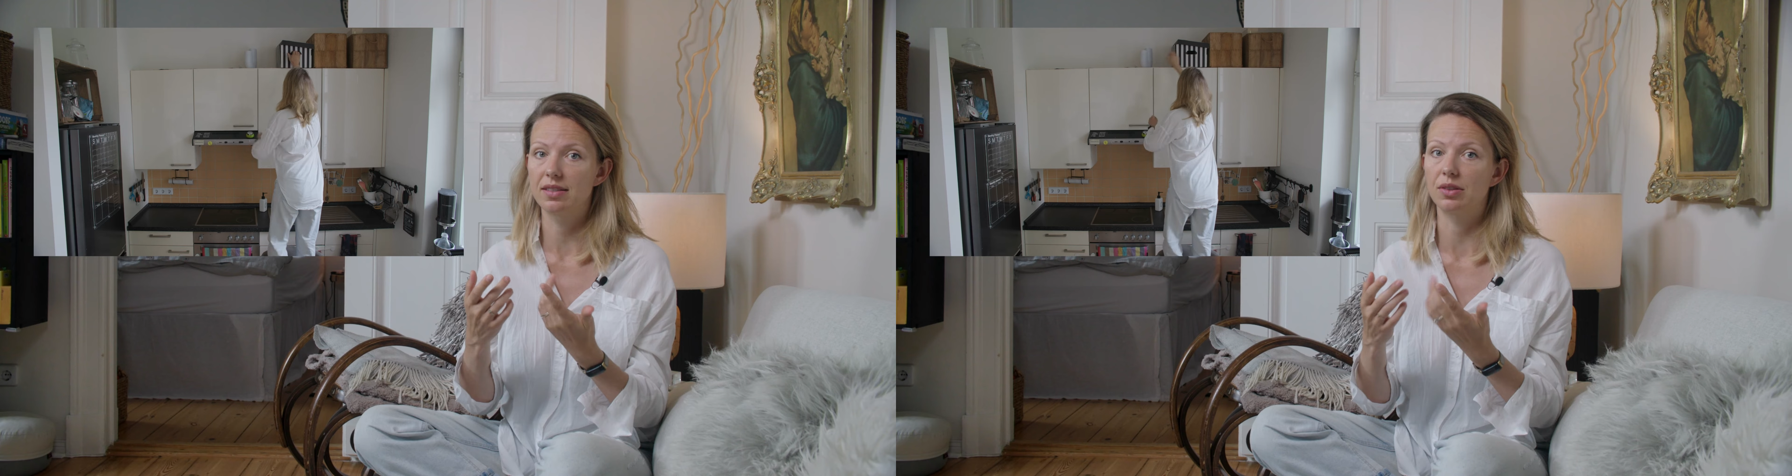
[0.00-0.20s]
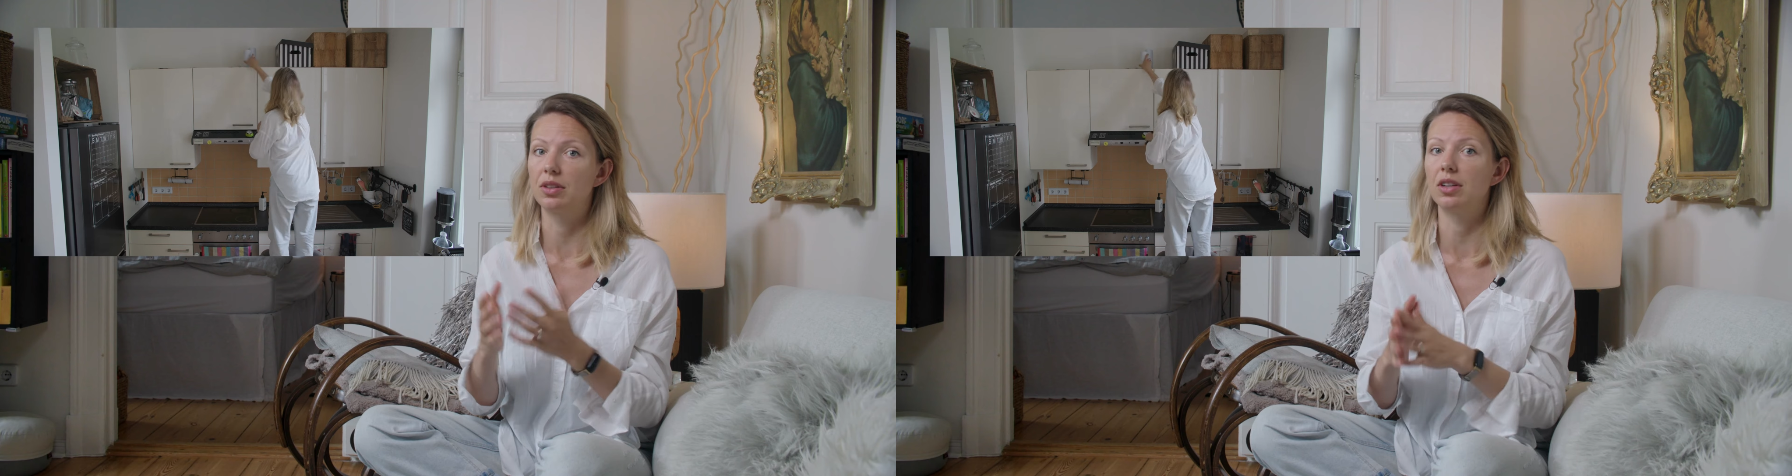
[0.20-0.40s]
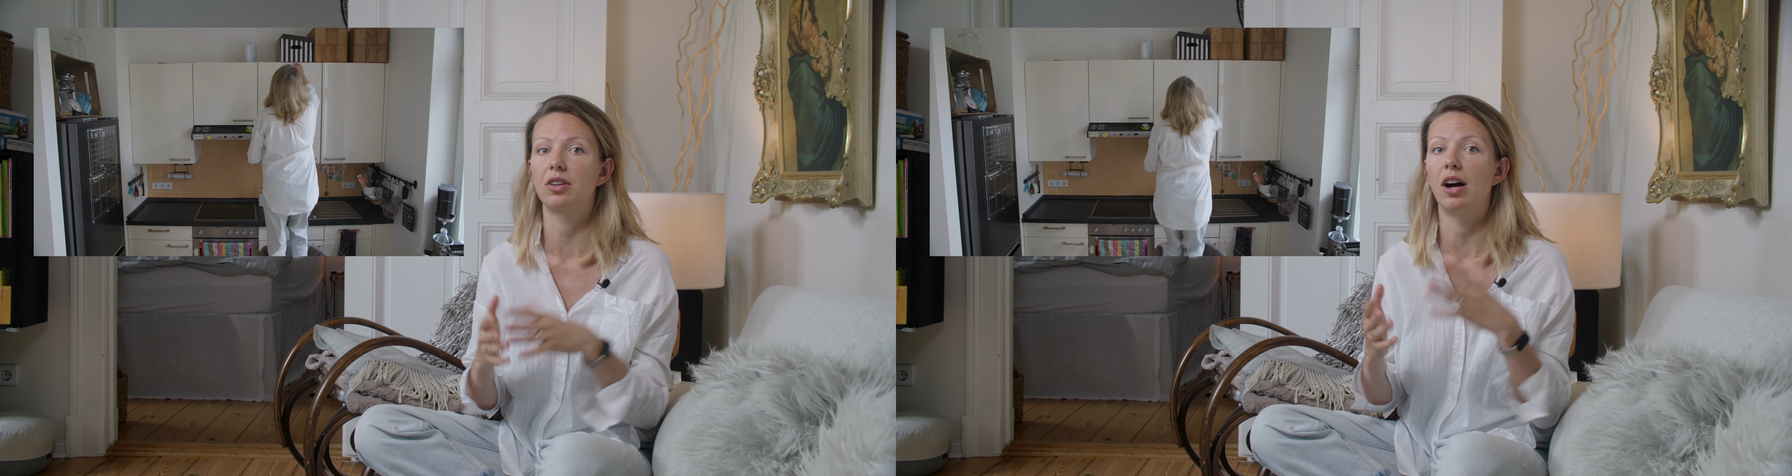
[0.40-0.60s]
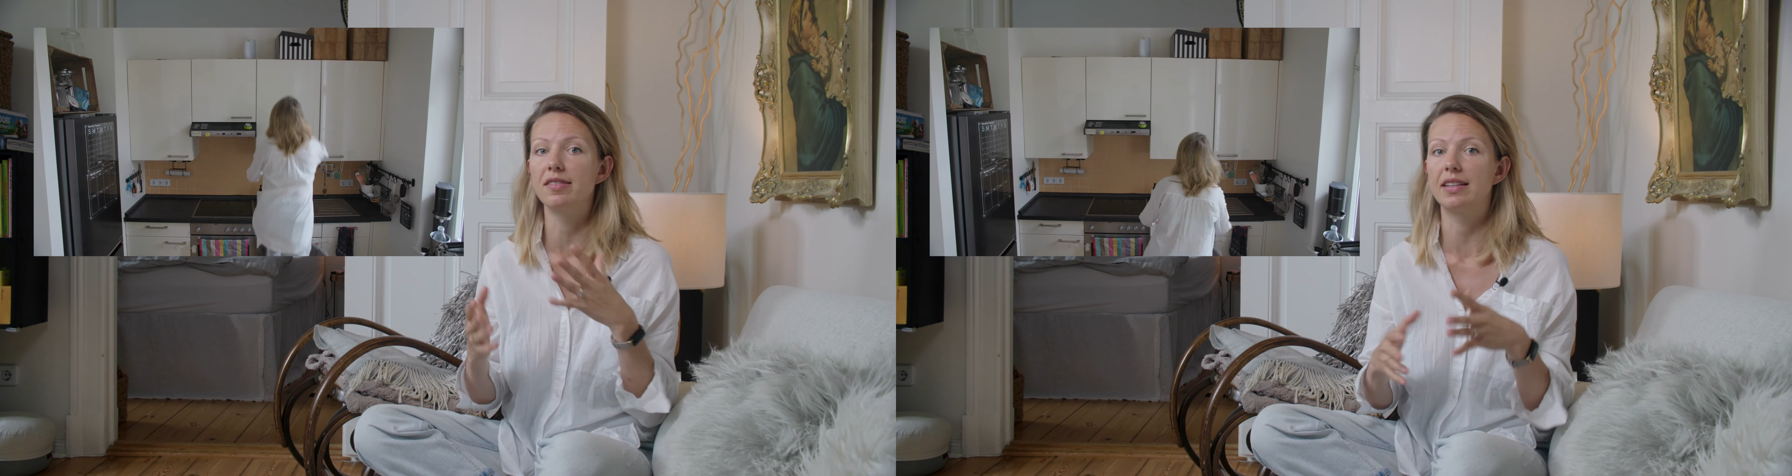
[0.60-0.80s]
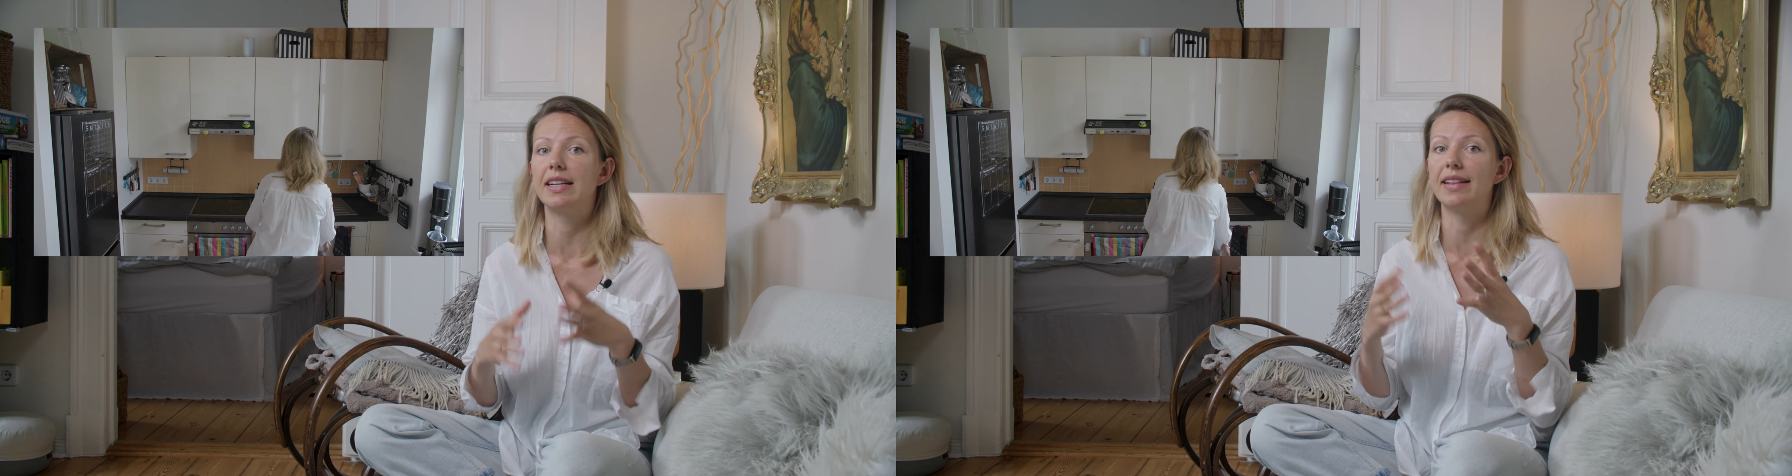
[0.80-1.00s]
so you're not
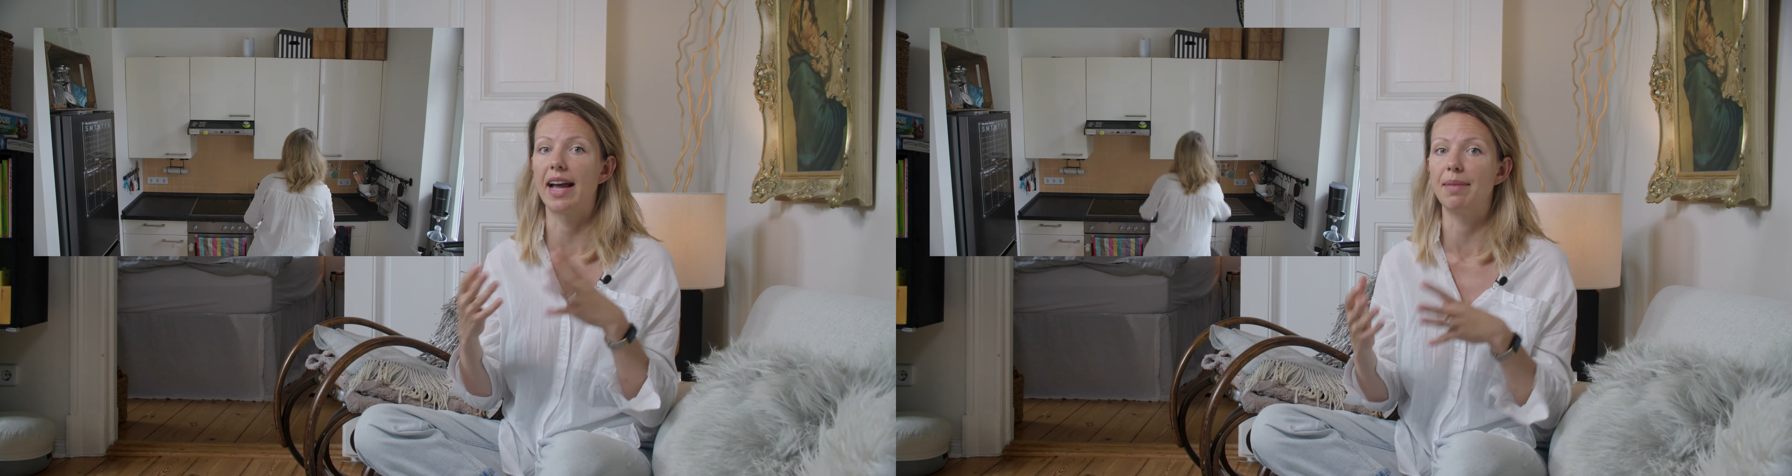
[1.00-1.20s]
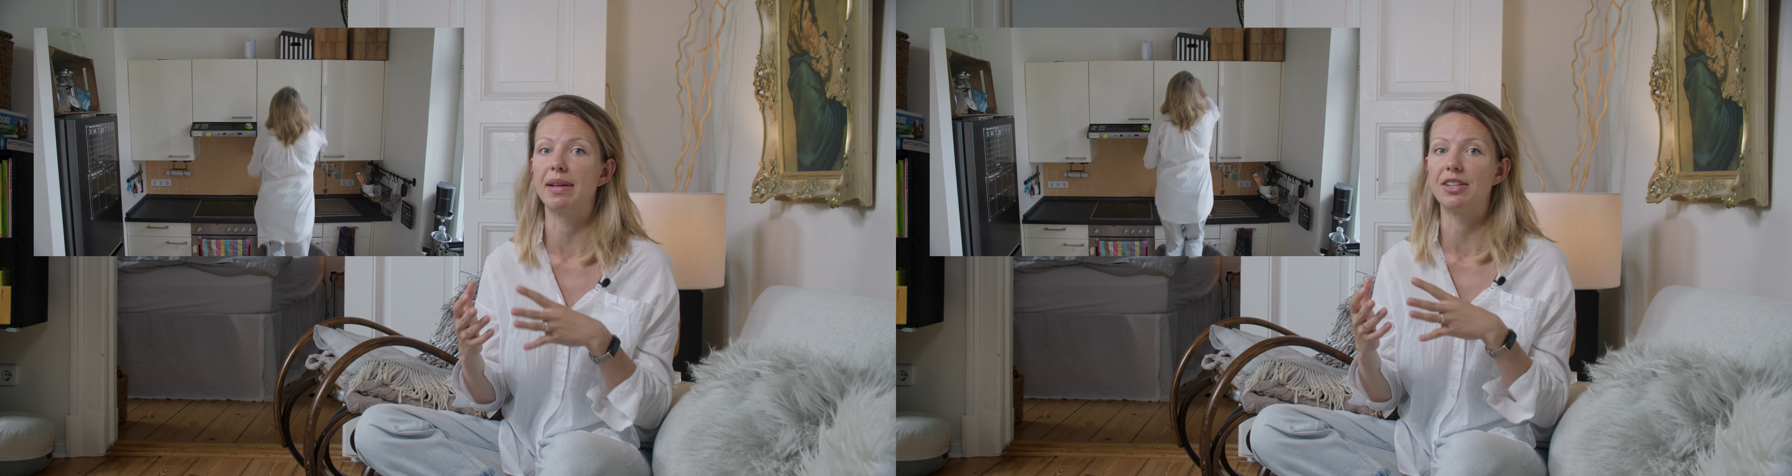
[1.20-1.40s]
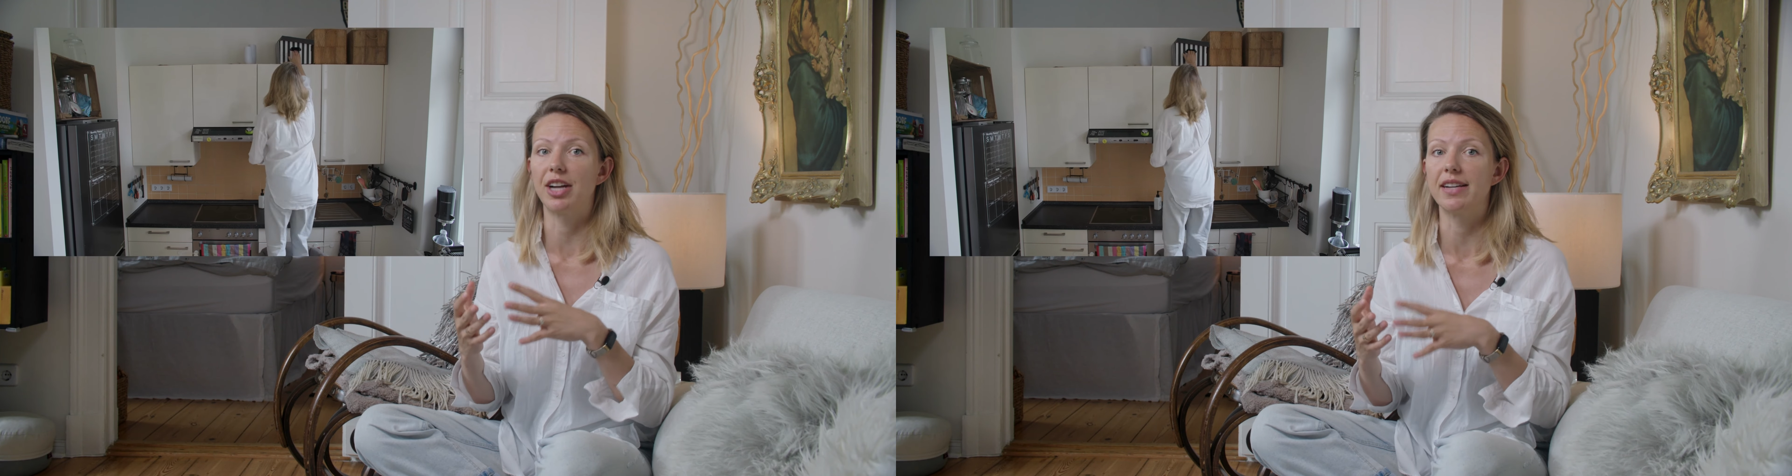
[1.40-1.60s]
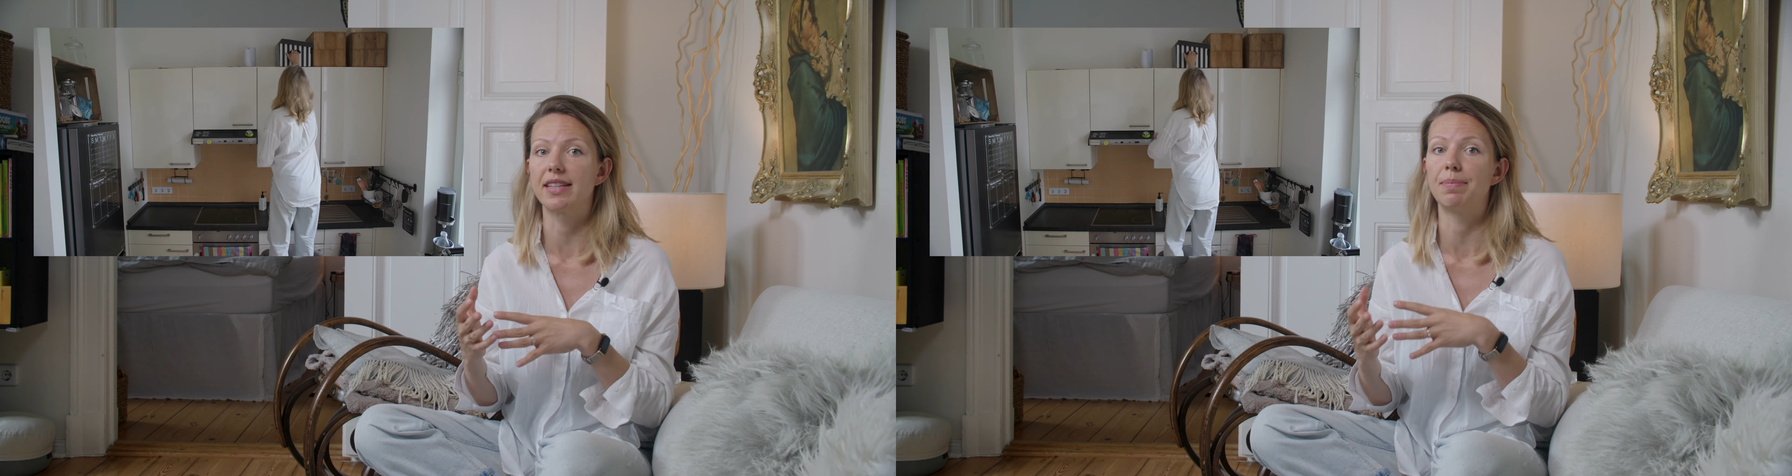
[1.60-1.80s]
constantly climbing chairs